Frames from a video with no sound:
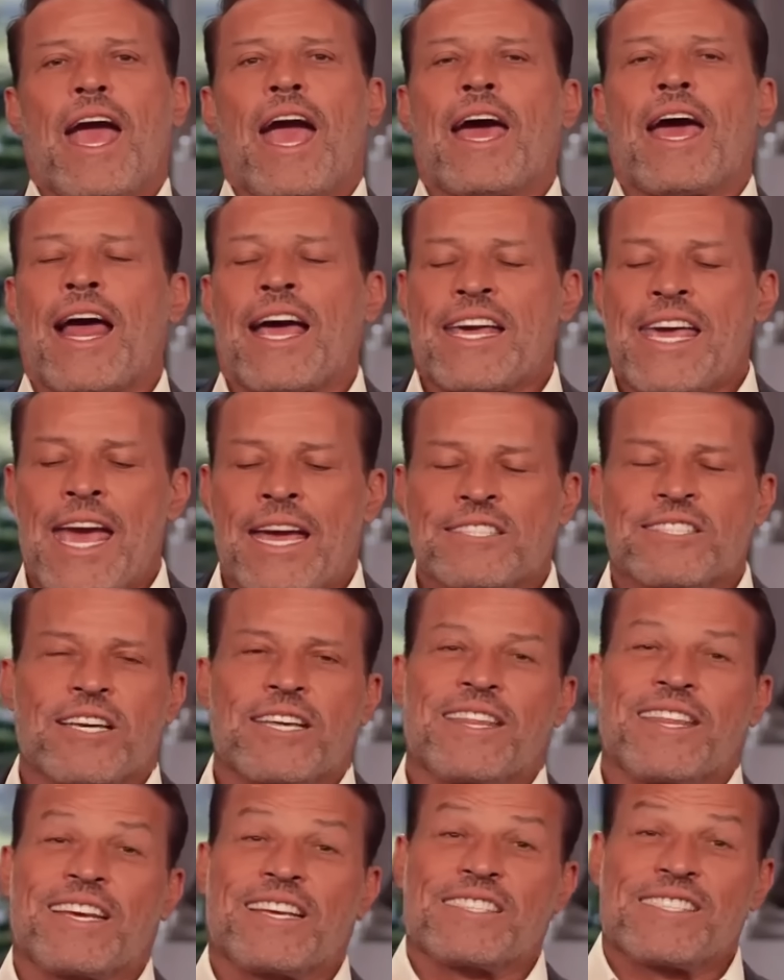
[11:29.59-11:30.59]
And I can't tell
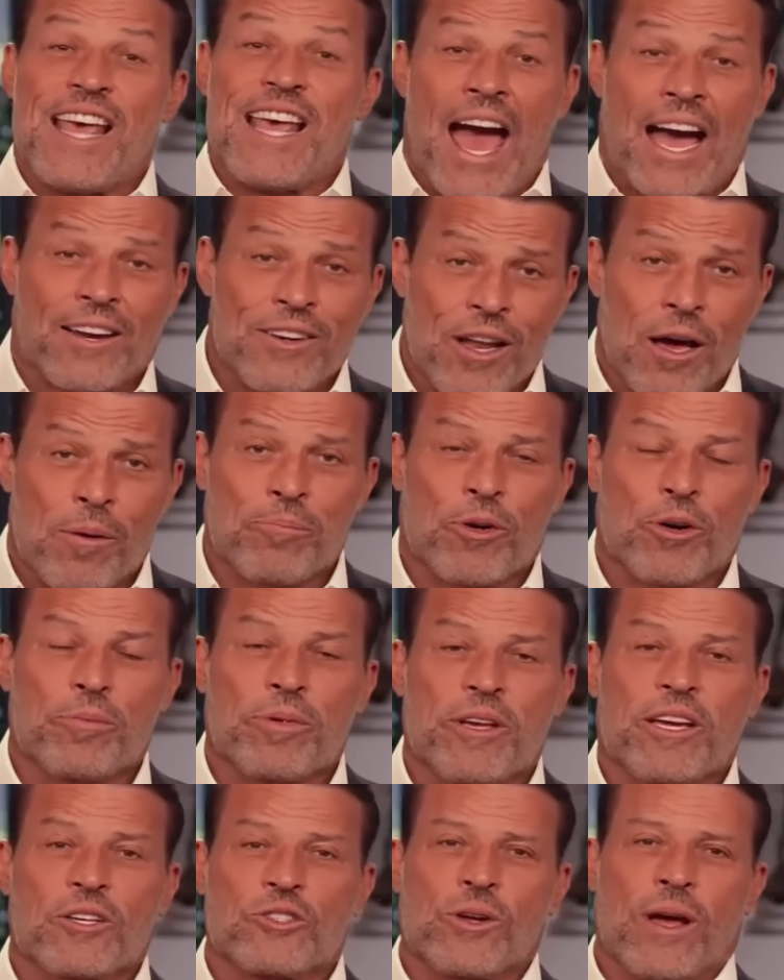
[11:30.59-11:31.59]
you the exact number
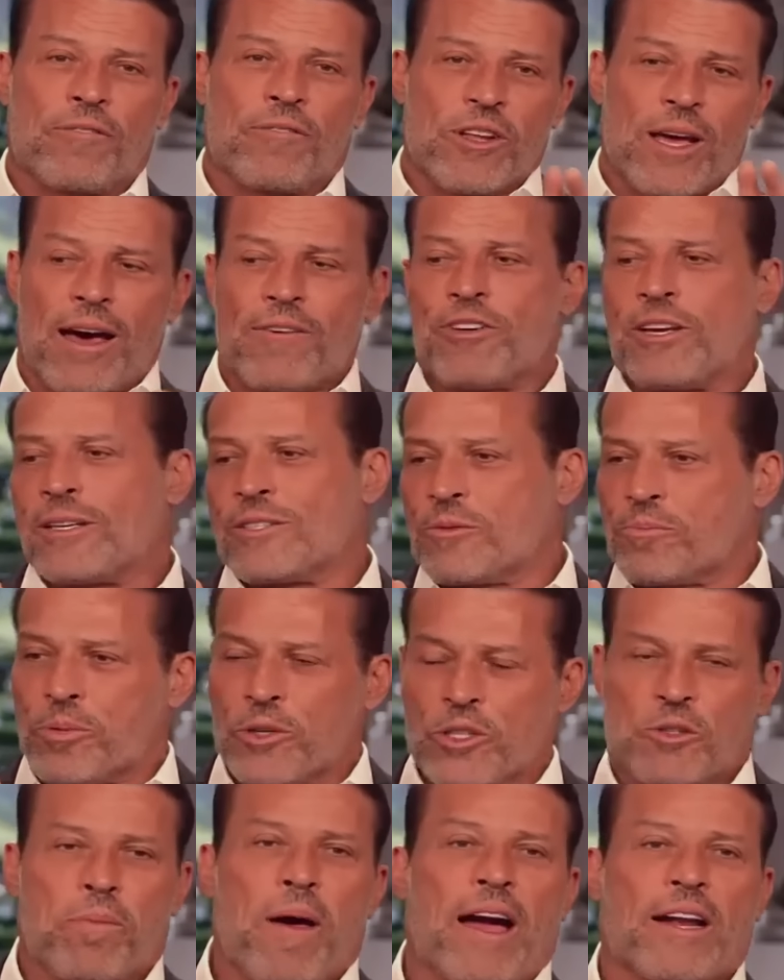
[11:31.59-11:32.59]
because you have to have his
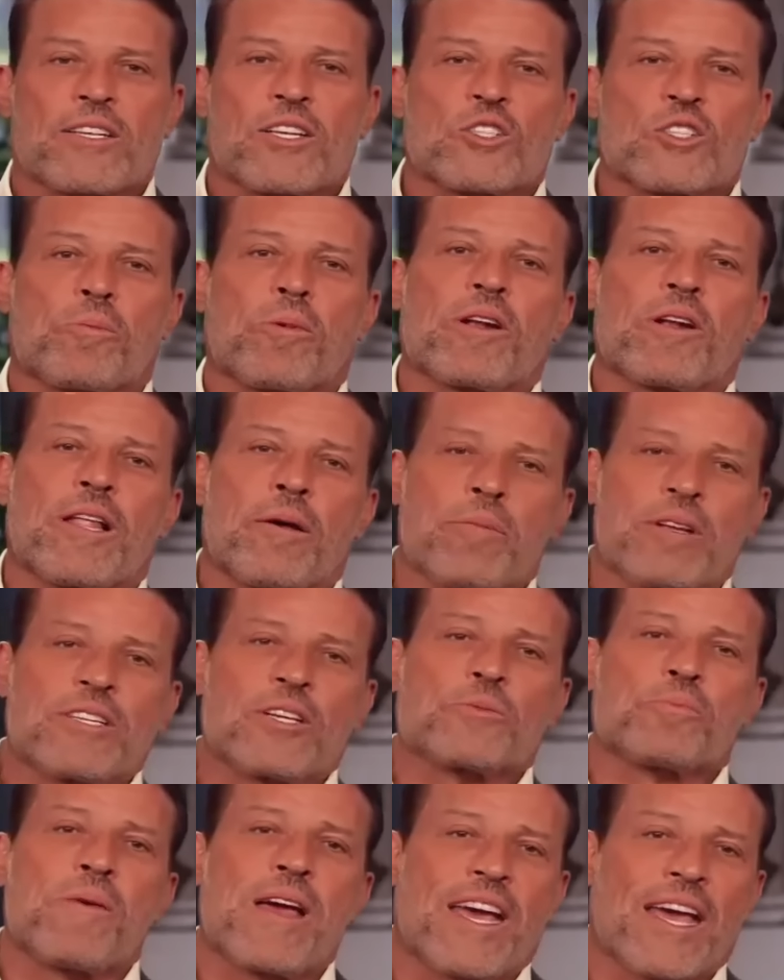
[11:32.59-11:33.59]
prospectus, but let me
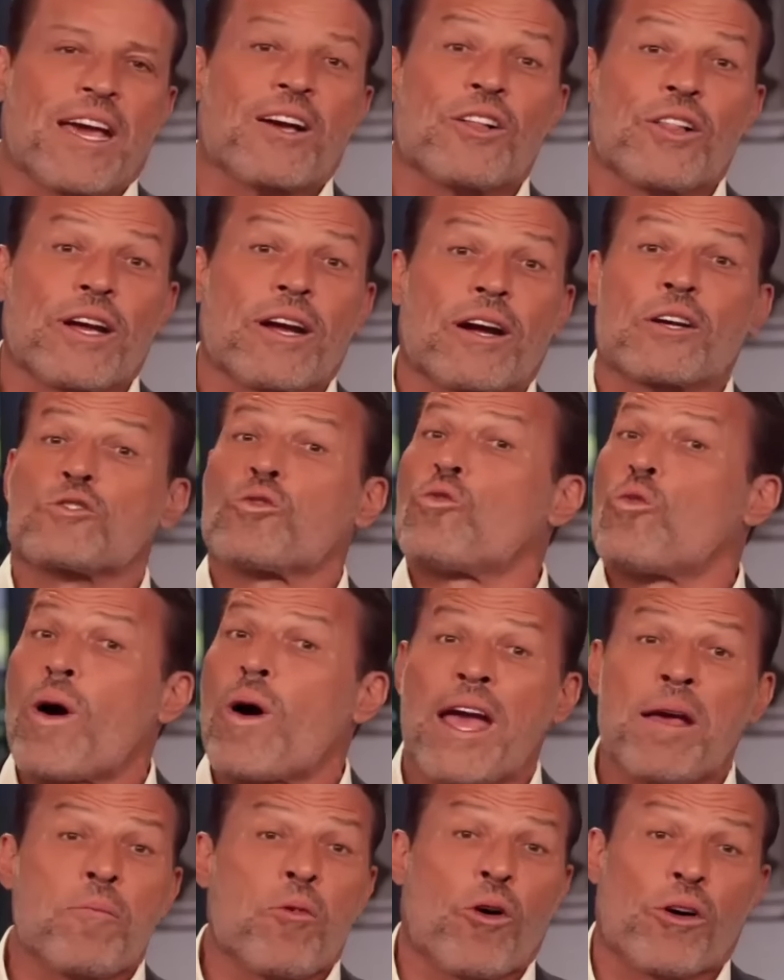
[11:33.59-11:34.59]
just make it clear it's
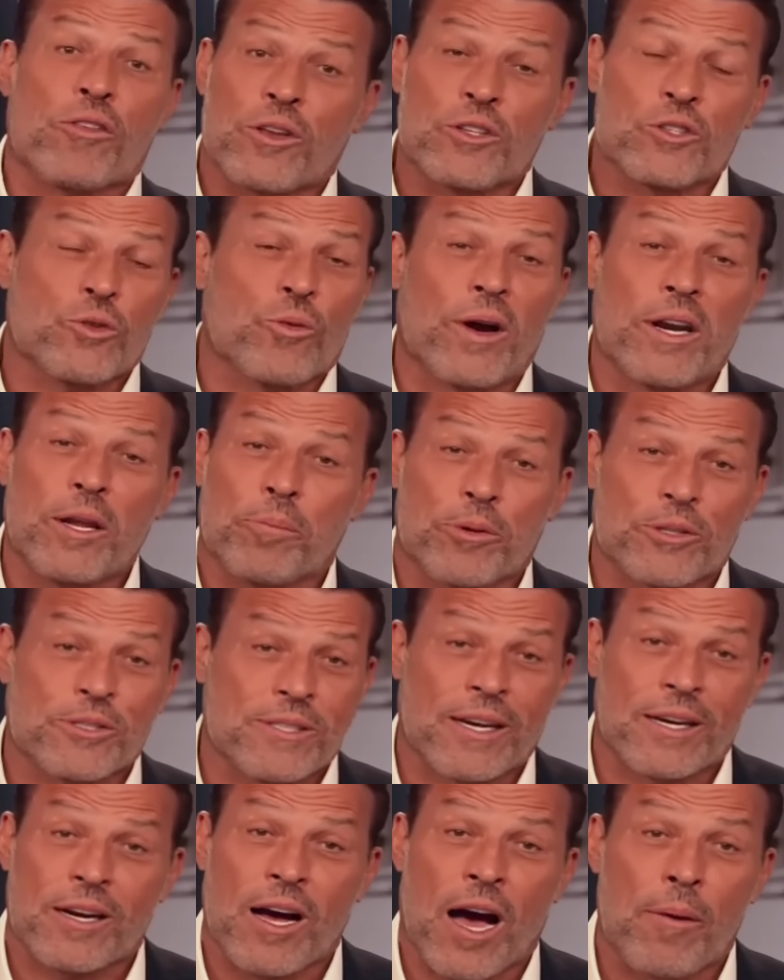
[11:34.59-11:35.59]
way more than
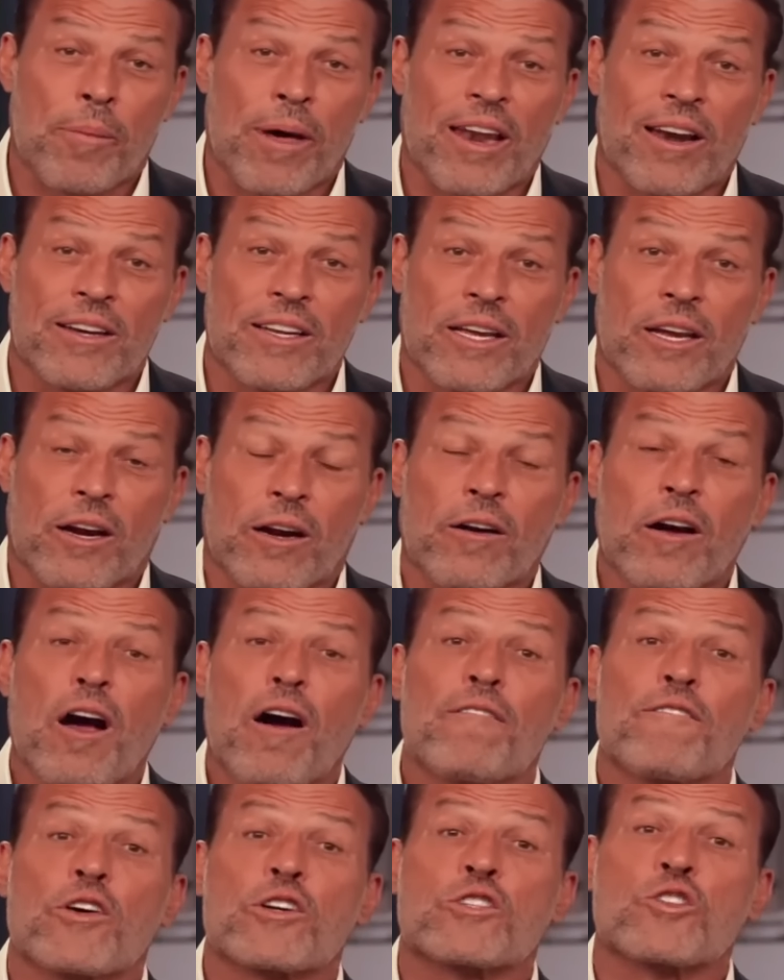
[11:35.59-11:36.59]
20% compounded a year
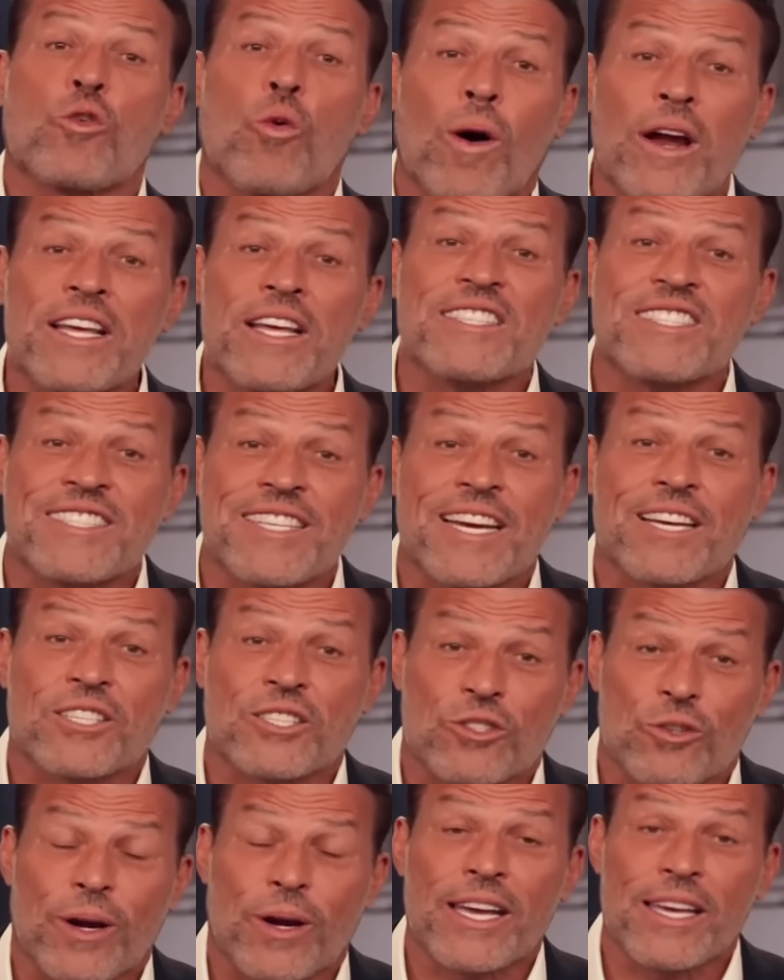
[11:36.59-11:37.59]
for 26
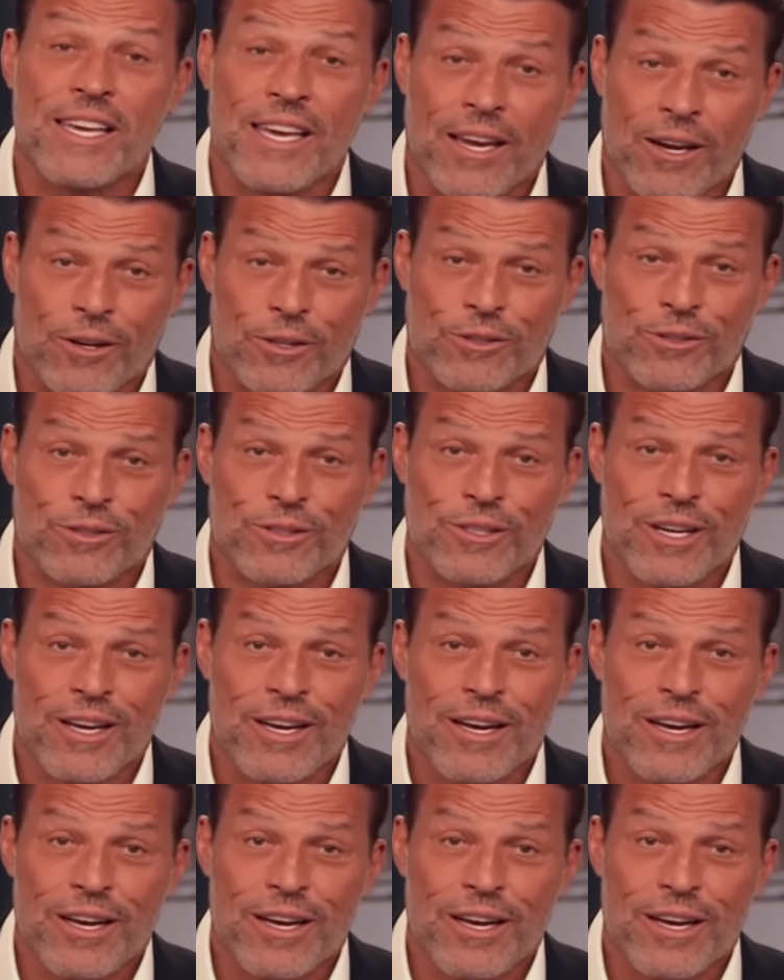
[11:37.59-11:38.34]
straight years.